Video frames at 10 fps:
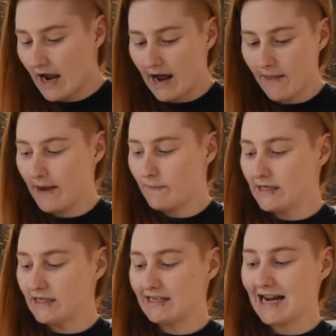And then when
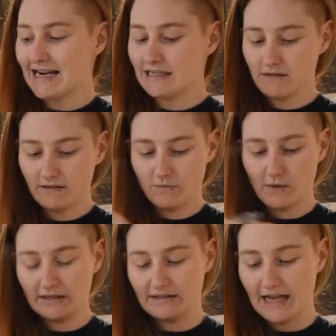you're done,
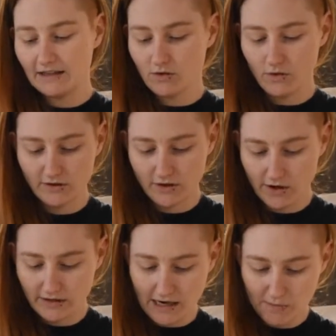once that's all
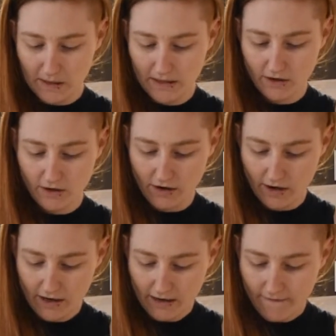soaked up and your
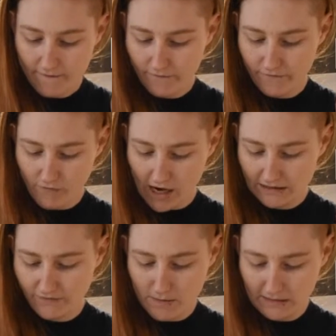rice
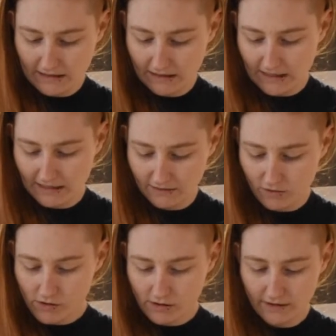vermicelli has
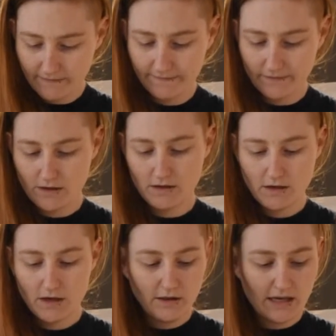cooked,
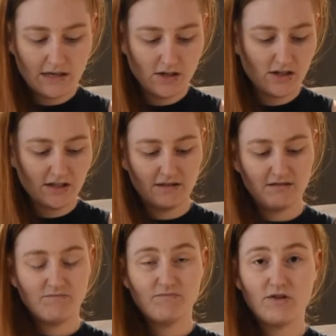then you
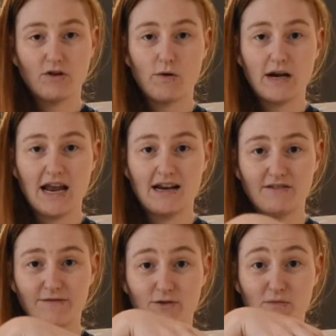just throw in a
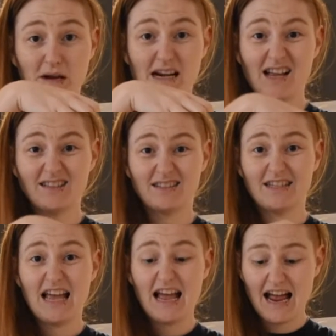handful of peanuts
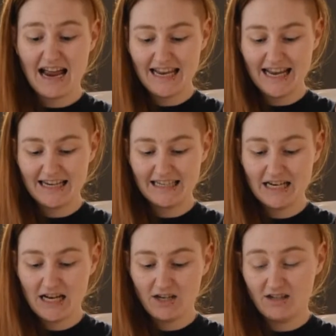and then
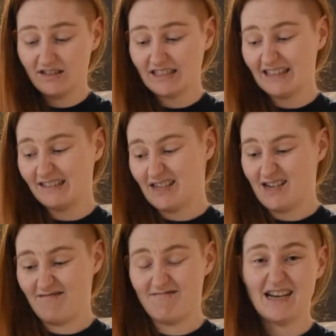you just taste
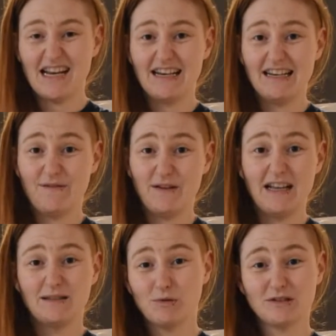it. And if it
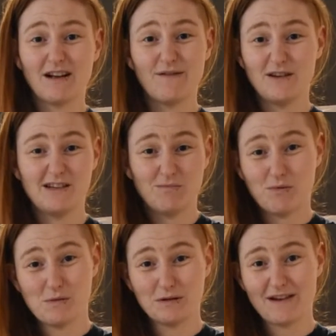needs more stuff, you just put
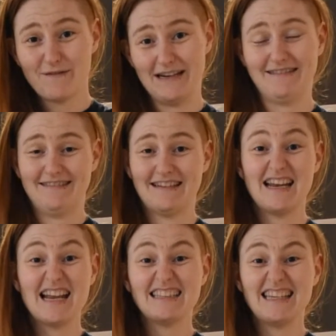more stuff in. And
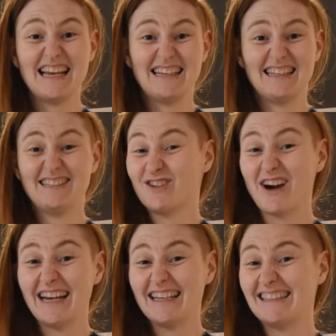that's it. It's great.
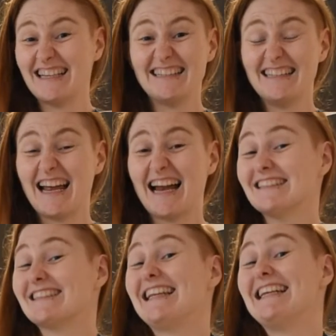It's easy and it's
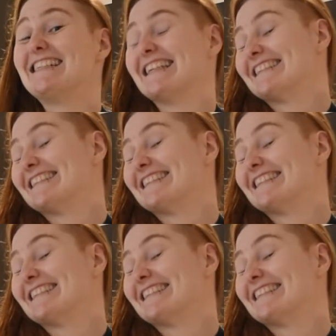delicious.